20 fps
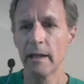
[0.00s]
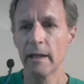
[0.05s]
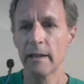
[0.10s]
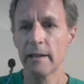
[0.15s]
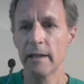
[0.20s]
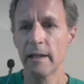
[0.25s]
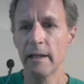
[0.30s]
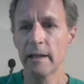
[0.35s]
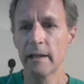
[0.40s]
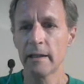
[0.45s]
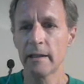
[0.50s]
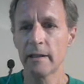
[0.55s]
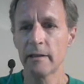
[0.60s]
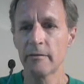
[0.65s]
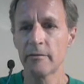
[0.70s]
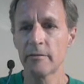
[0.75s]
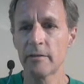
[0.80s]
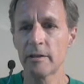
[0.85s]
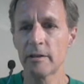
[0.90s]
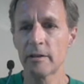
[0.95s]
and that
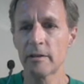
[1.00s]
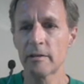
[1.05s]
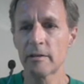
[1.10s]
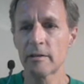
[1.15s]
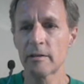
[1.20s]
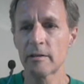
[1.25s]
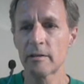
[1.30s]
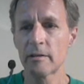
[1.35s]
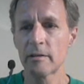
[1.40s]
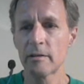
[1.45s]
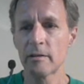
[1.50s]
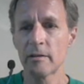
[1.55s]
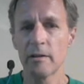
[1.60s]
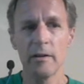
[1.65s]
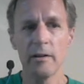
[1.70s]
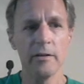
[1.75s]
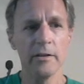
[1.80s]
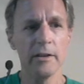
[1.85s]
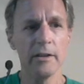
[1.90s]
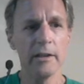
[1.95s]
gives us
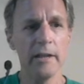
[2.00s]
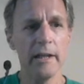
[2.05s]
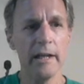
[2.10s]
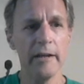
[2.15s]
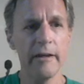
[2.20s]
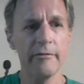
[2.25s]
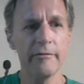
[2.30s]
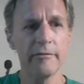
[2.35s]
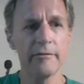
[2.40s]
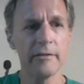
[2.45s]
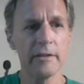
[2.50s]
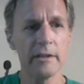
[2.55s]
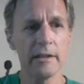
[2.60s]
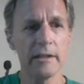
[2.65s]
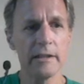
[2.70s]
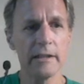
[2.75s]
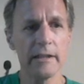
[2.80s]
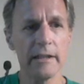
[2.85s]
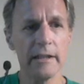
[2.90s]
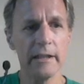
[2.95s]
on the
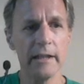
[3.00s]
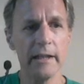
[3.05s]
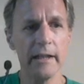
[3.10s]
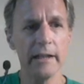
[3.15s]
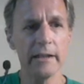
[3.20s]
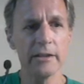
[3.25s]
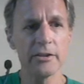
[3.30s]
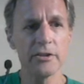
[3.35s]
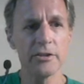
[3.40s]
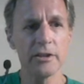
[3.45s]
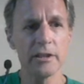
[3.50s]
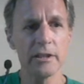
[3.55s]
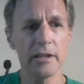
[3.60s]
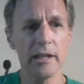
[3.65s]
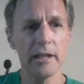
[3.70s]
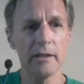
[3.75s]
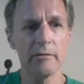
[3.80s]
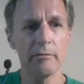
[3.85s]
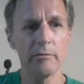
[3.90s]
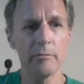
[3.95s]
left 10x, just
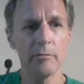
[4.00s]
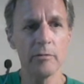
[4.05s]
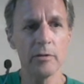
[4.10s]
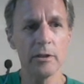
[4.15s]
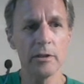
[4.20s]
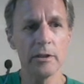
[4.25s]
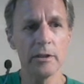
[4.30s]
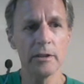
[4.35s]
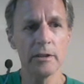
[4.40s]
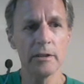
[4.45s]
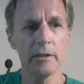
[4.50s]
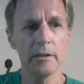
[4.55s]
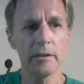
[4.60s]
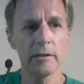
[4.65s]
like we wanted.